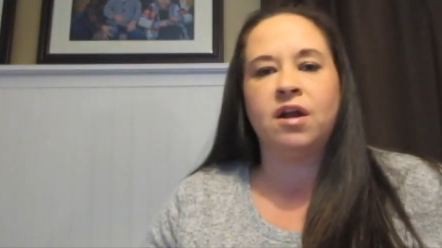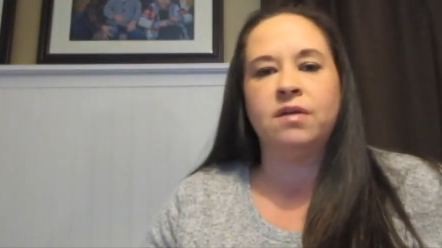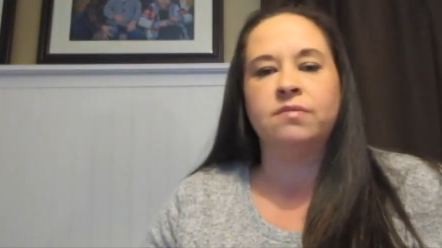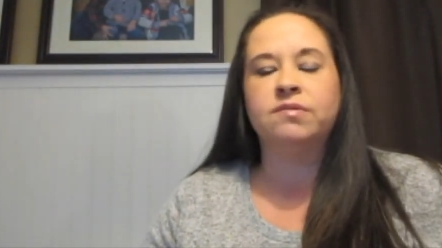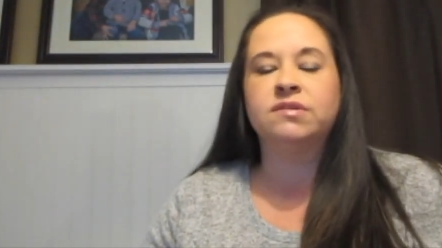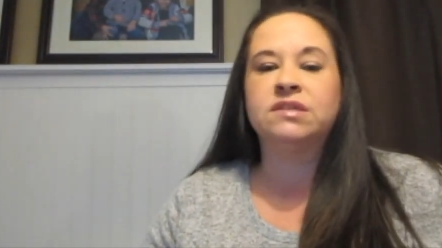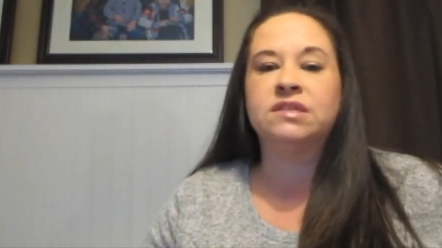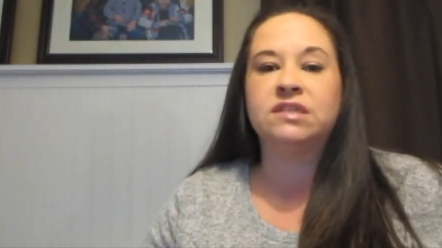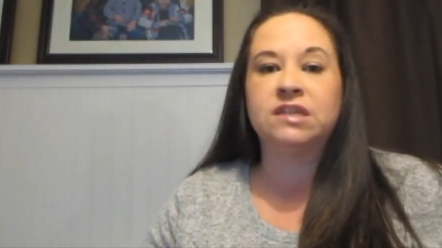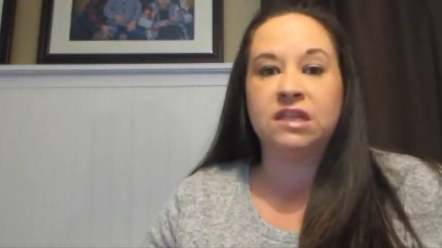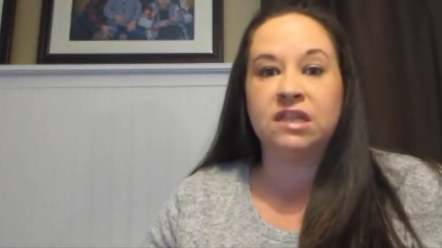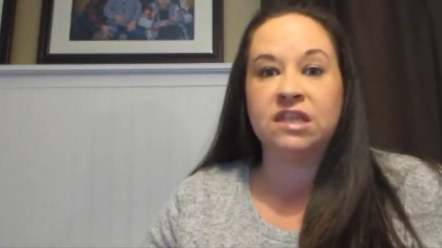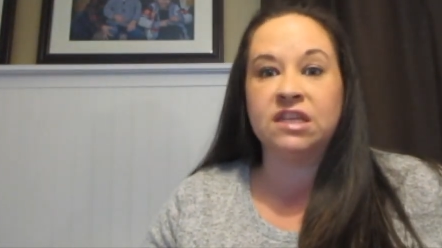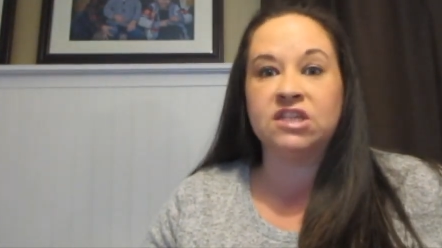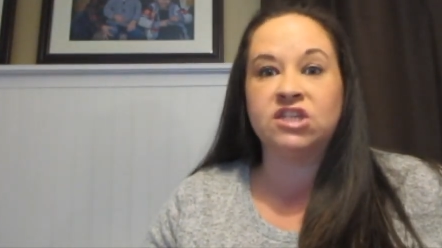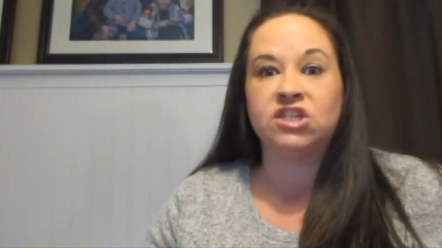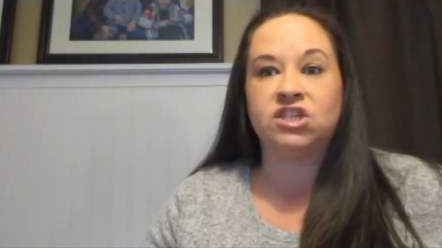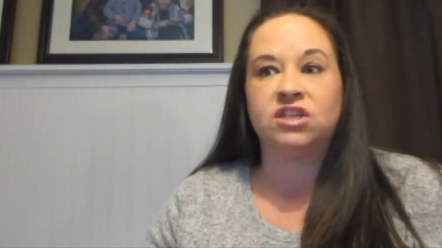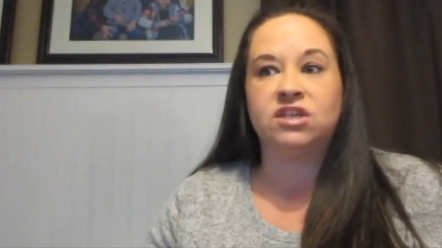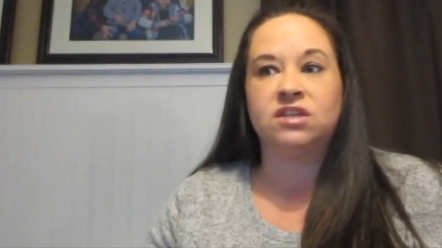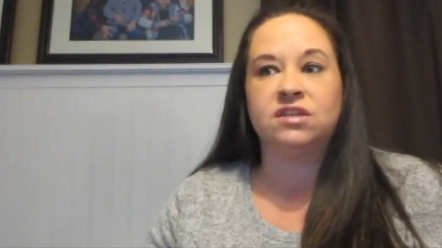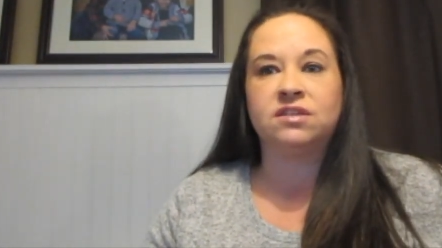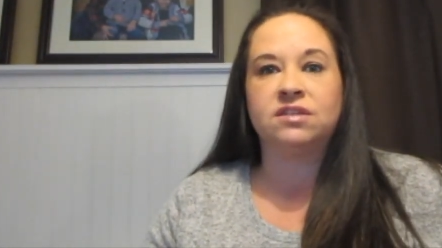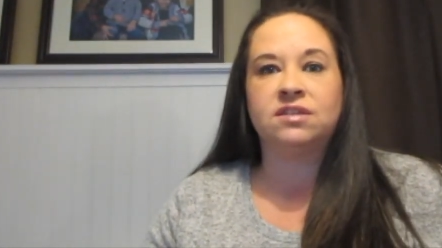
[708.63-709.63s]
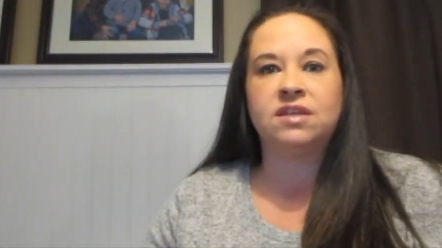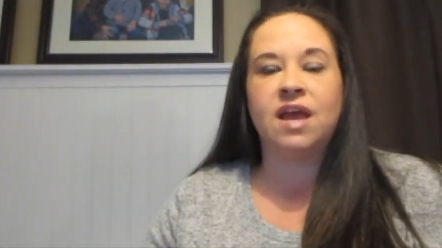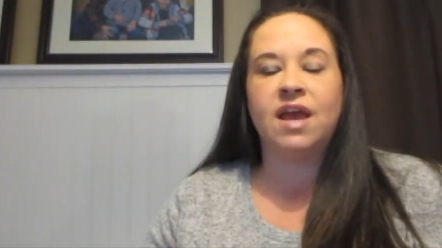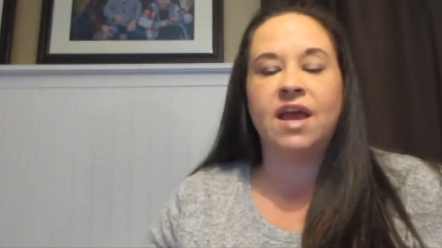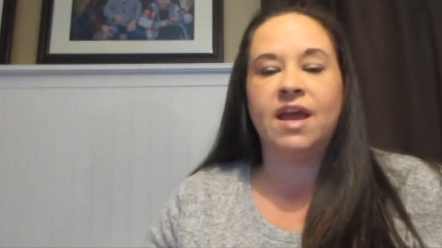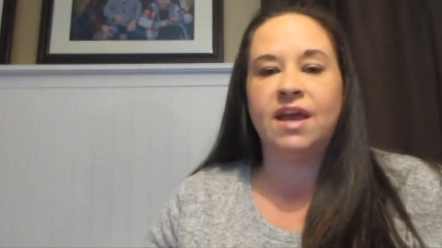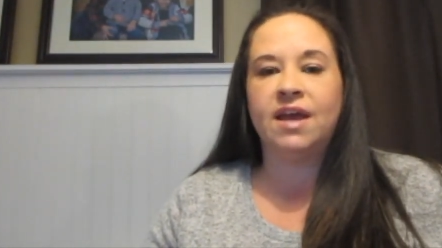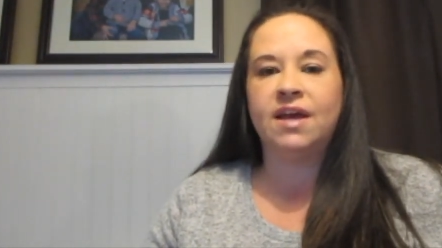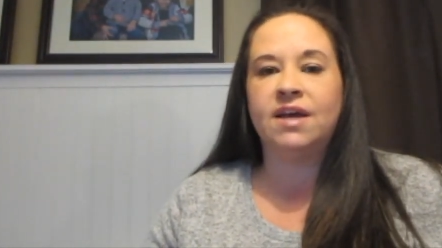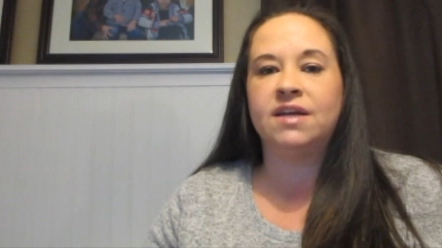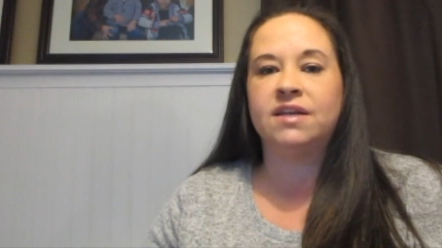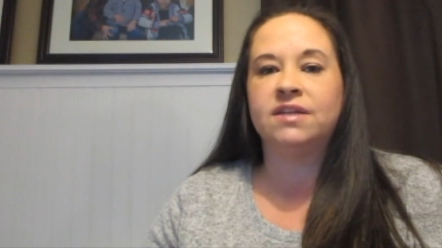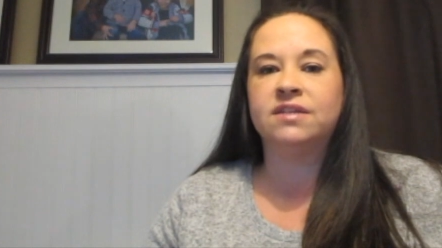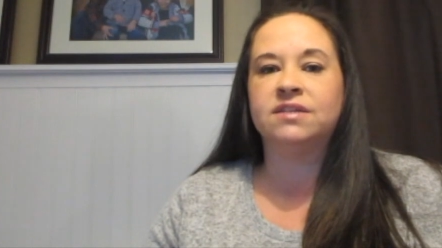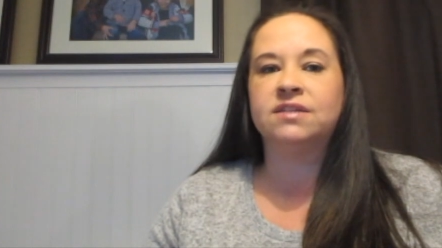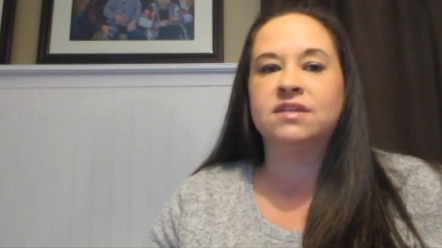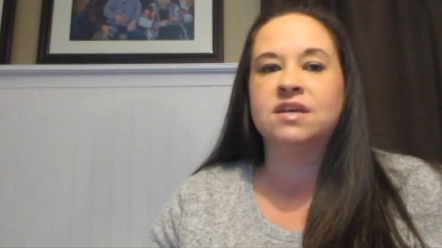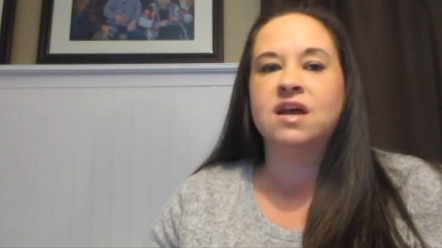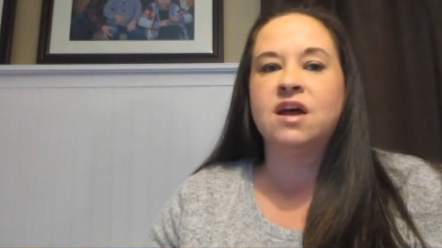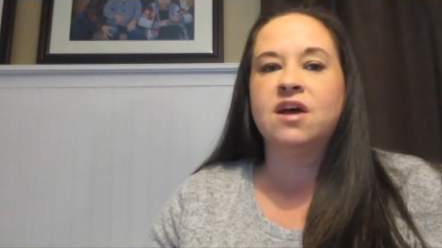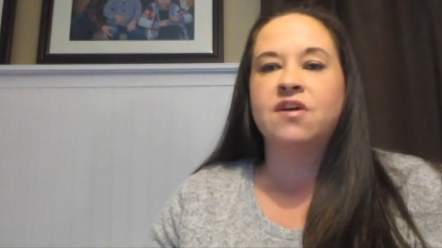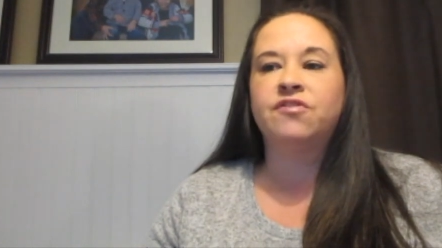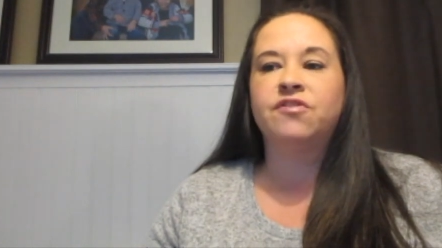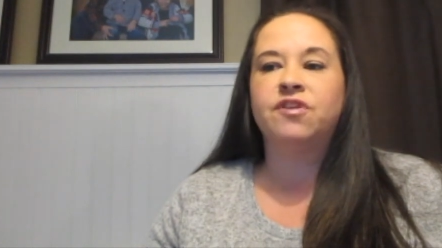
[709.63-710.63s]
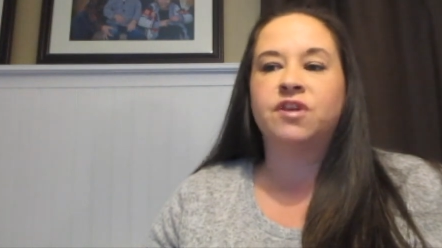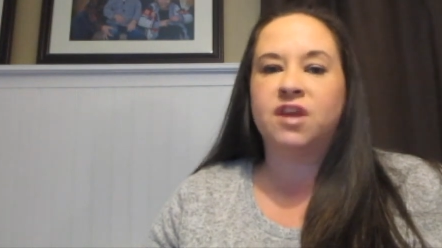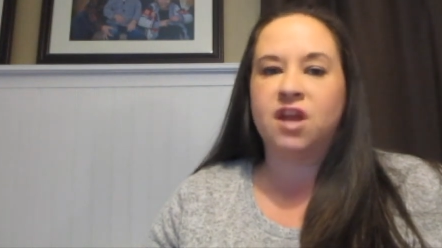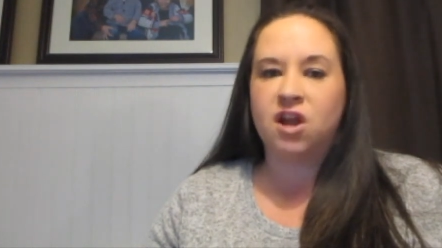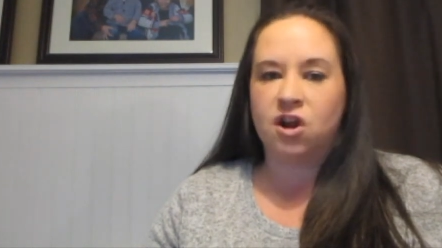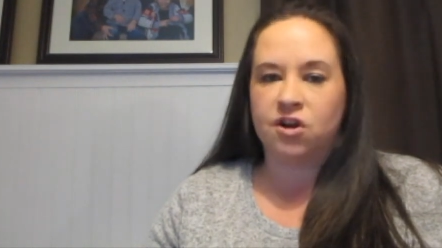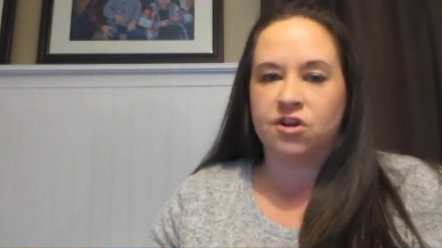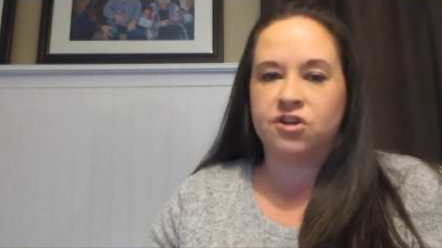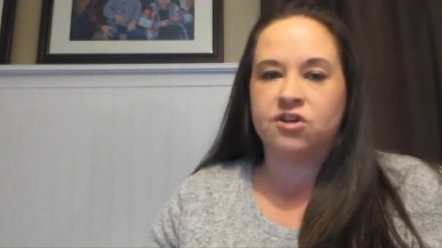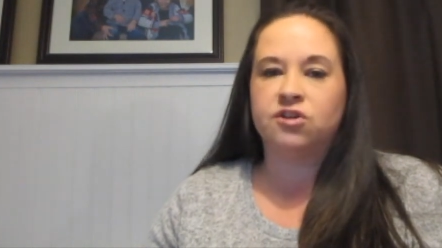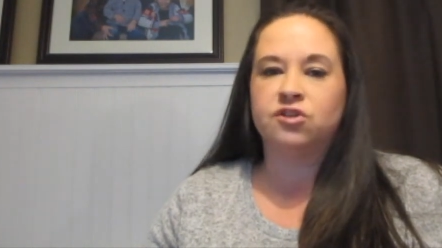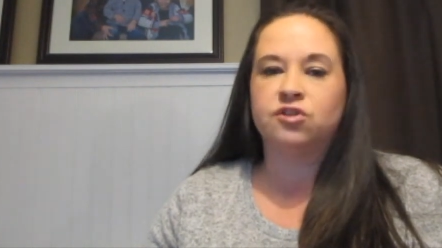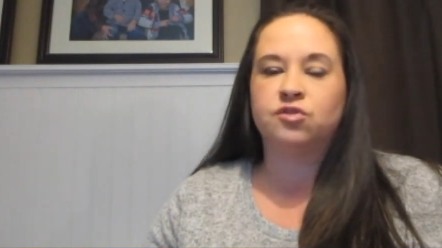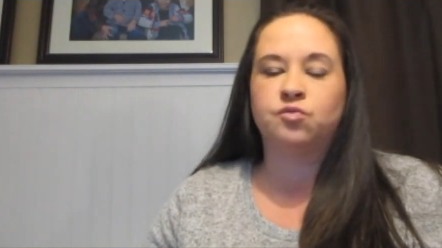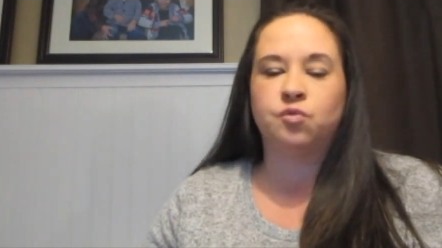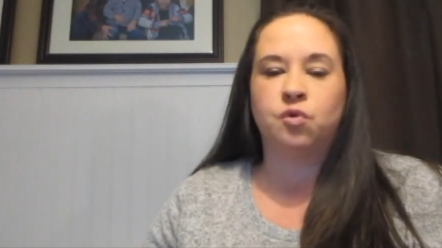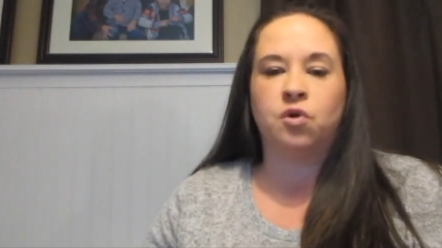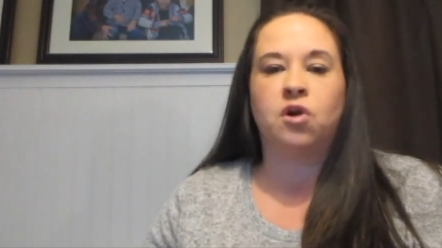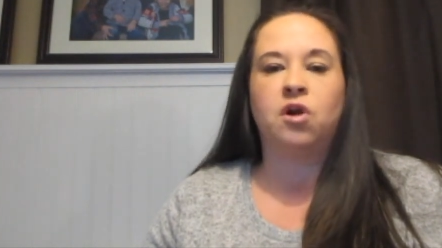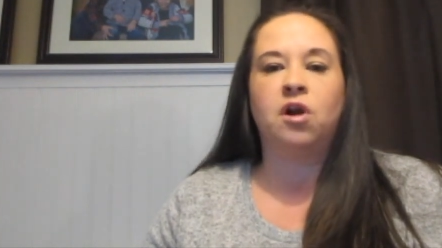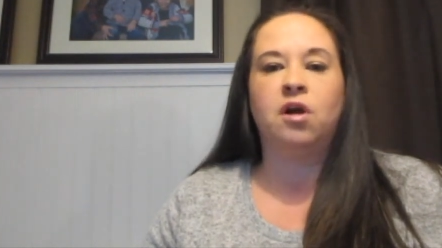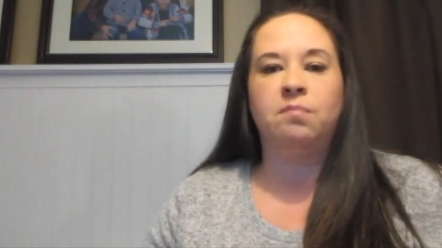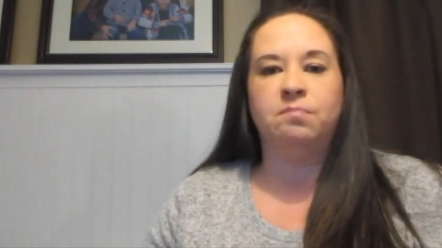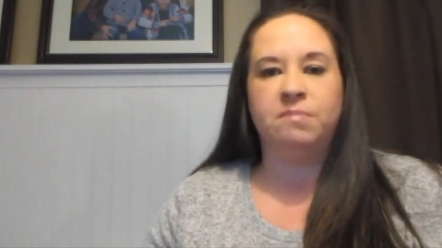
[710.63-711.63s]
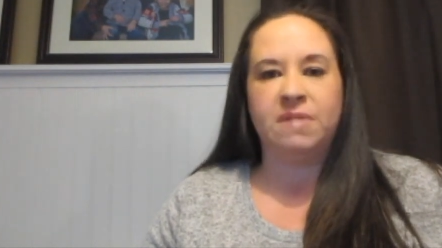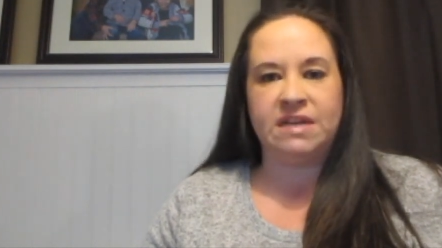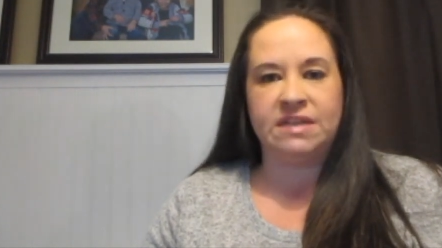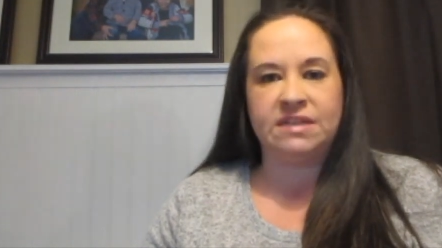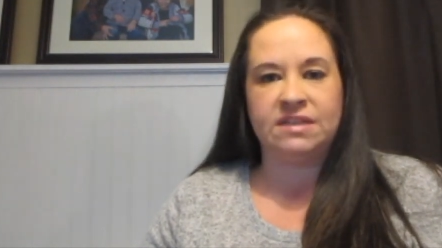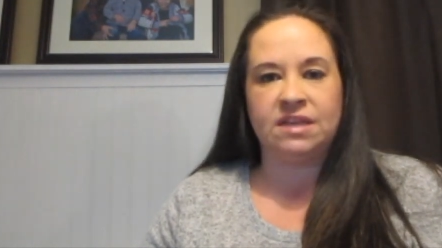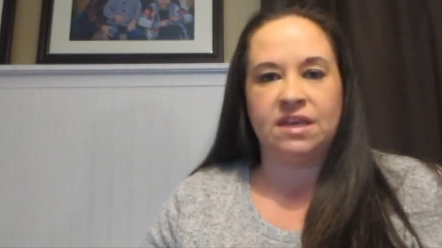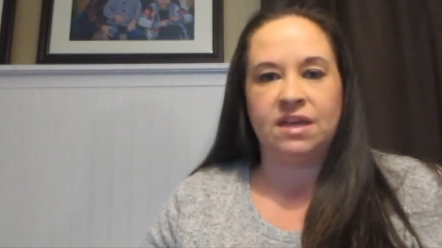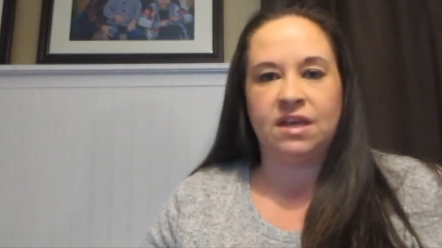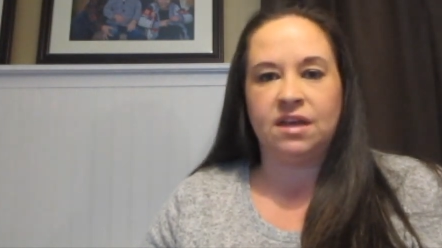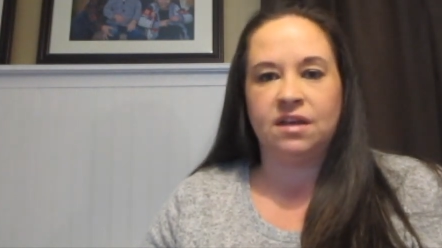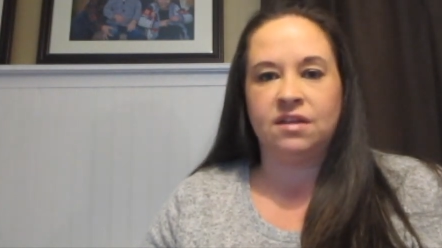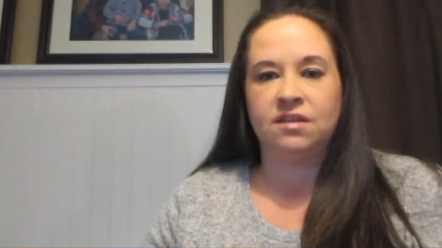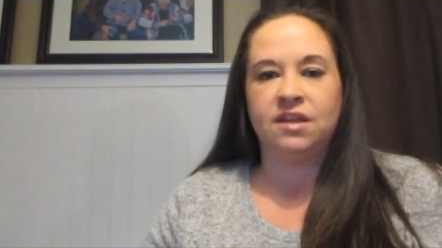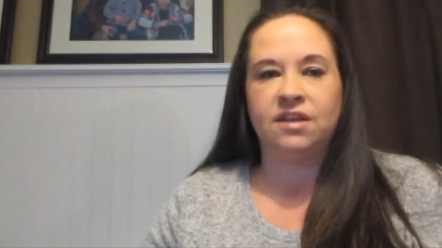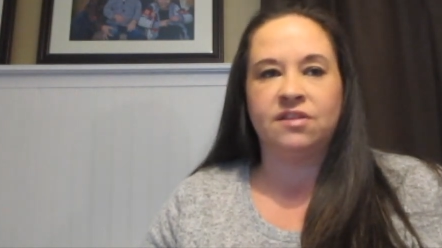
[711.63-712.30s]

It was delicious, and the characters were amazing.